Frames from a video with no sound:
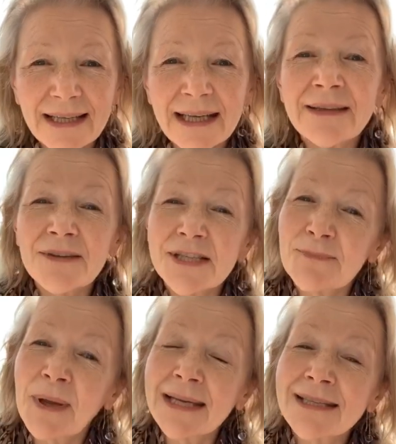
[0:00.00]
in the
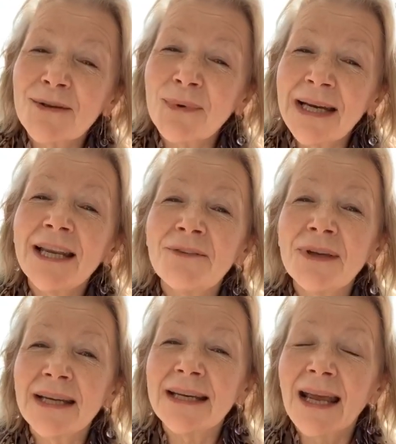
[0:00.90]
space that we live
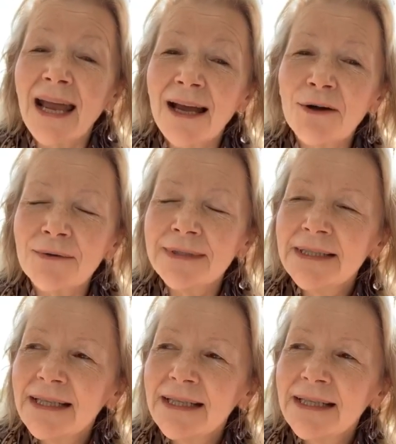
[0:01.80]
in, and how